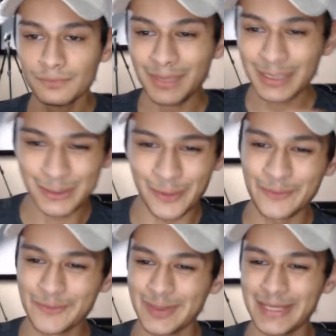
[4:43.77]
So
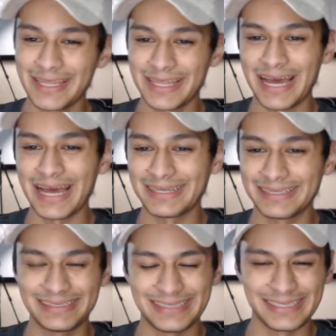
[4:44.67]
hopefully that
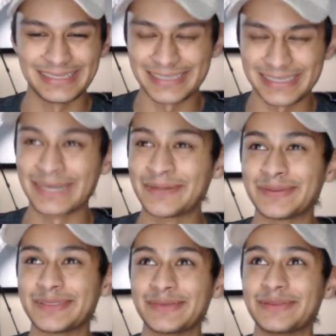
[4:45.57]
didn't
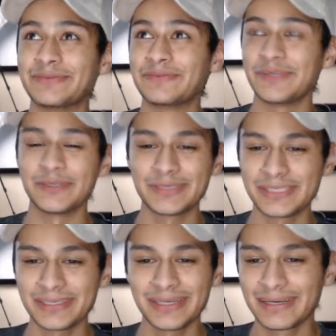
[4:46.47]
sound too confusing,